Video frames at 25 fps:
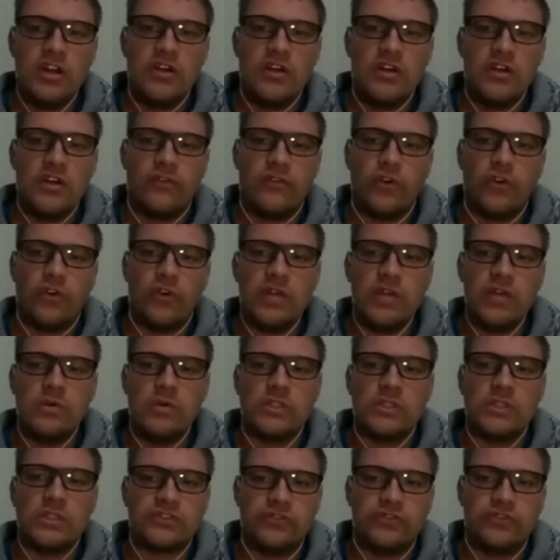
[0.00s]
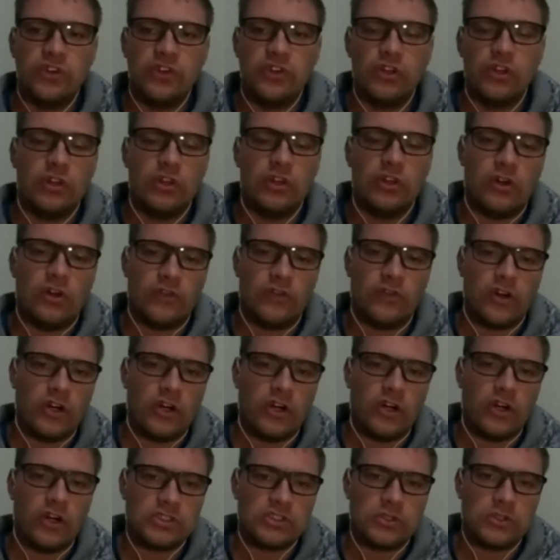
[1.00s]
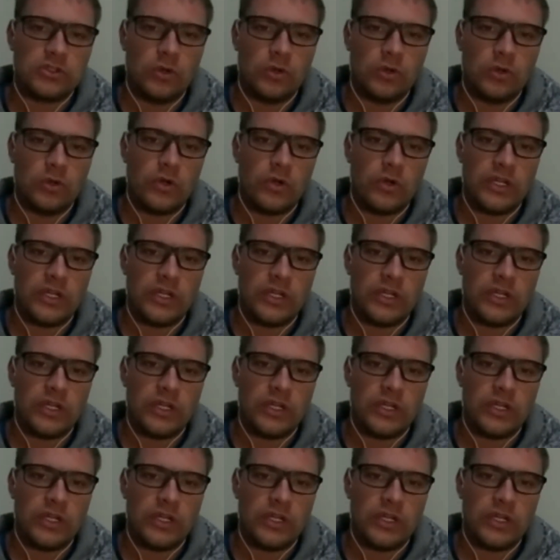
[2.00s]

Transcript: for he was full of God's glory.